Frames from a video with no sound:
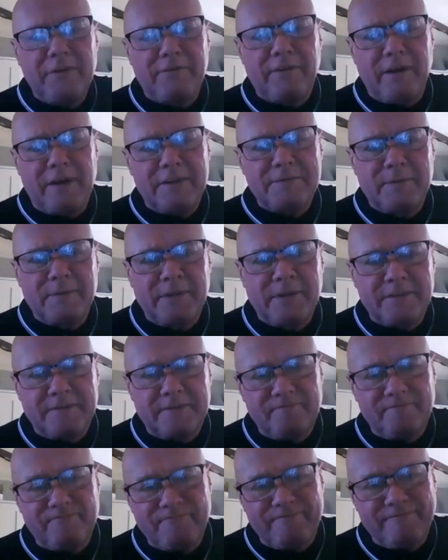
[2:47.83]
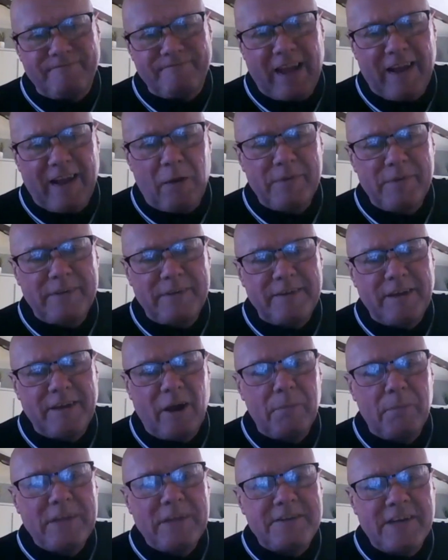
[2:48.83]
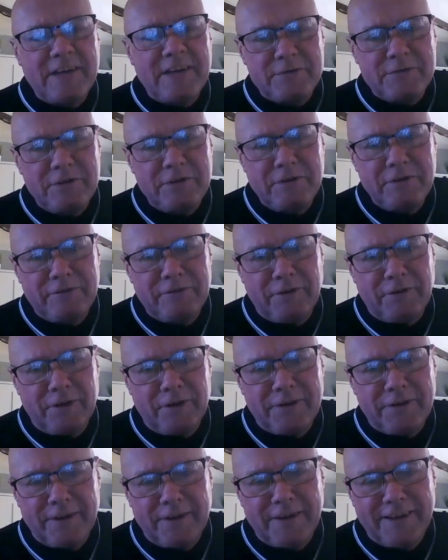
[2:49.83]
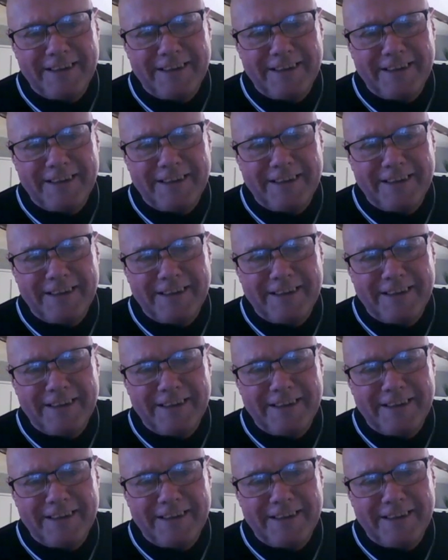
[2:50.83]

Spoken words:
in the Vase, mate. How many times did you vote?